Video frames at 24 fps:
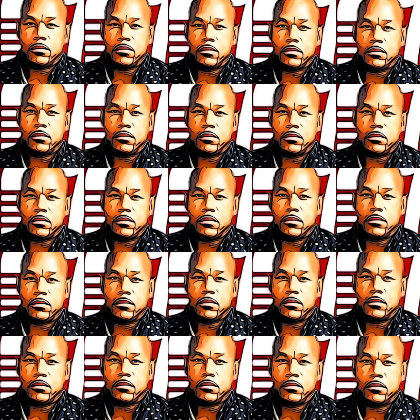
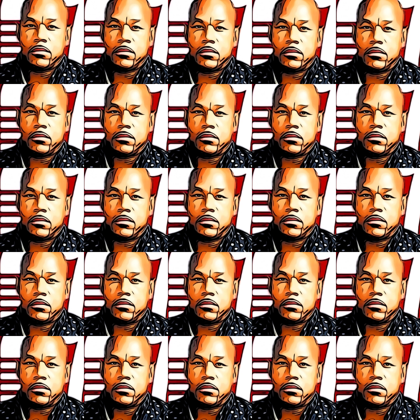(no one is talking)